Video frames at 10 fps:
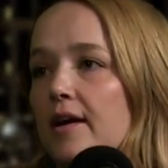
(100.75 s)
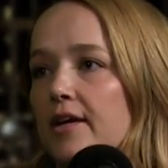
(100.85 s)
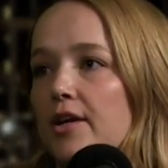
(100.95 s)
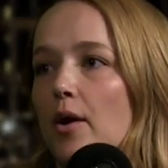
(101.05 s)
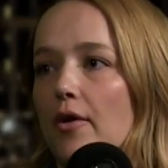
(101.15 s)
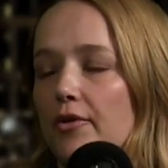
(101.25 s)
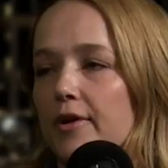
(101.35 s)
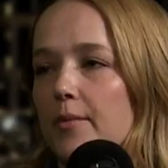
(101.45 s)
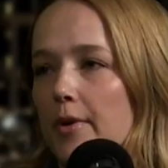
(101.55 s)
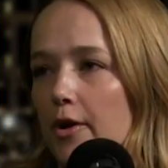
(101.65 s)
you know other
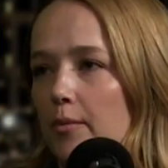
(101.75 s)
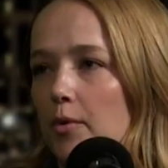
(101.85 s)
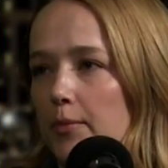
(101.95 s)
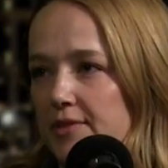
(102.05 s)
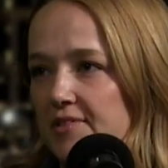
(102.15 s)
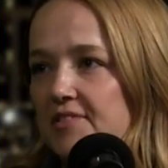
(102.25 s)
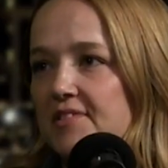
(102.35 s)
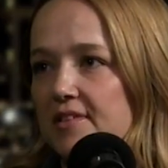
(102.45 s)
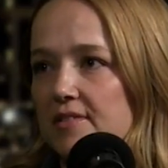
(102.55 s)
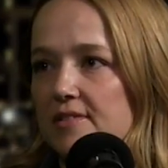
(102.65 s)
comparable
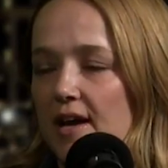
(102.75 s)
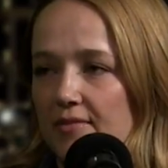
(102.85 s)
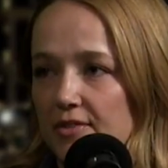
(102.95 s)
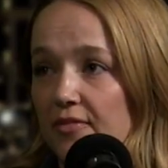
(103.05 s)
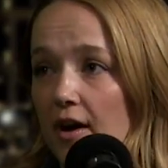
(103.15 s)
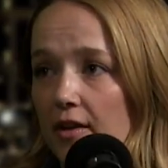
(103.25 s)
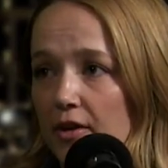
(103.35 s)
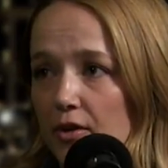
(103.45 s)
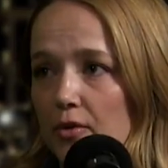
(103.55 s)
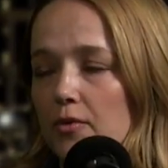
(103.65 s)
businesses have to
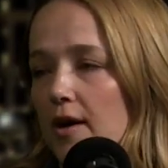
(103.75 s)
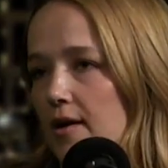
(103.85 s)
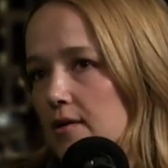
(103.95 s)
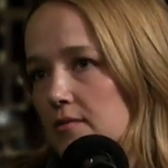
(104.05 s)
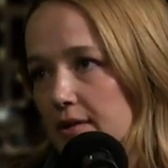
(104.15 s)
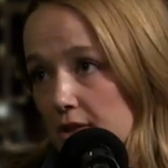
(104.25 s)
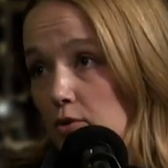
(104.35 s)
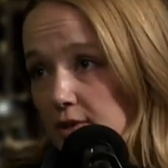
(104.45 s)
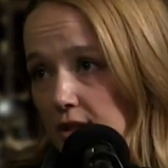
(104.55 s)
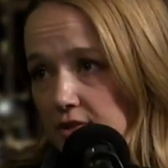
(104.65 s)
follow, uh, like the
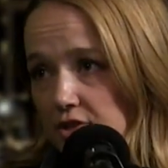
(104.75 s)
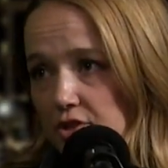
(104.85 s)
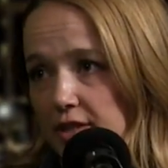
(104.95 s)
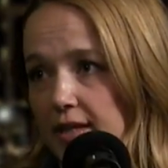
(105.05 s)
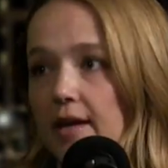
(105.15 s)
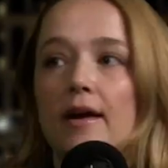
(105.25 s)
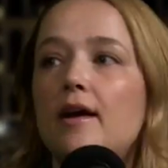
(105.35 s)
hotel industry.